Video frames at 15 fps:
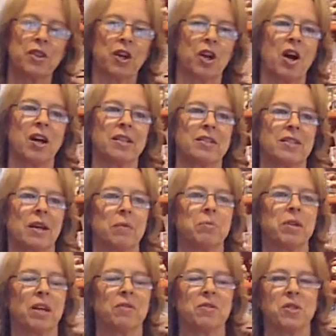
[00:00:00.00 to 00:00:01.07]
to the
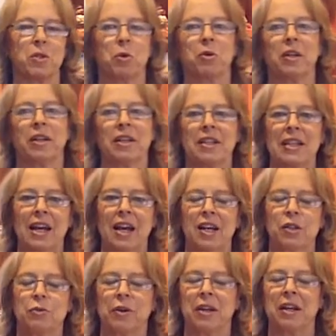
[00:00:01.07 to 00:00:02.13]
concept of soaking and
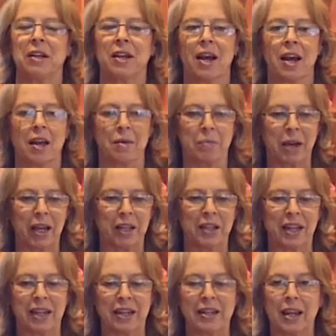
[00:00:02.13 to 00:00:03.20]
dehydrating by a
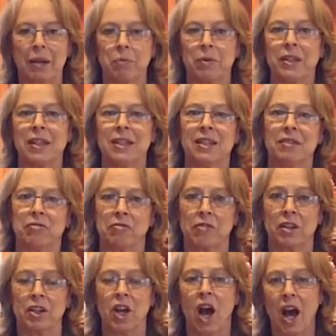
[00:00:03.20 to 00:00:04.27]
lady named Linda
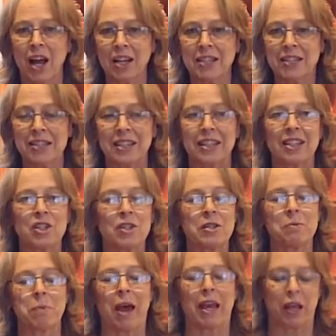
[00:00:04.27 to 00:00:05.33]
Cox, and she's
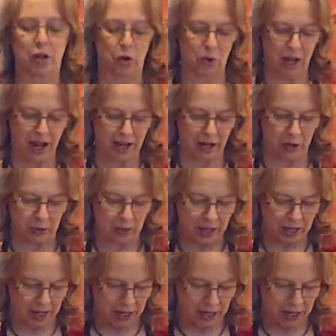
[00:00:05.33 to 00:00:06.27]
back in Ohio.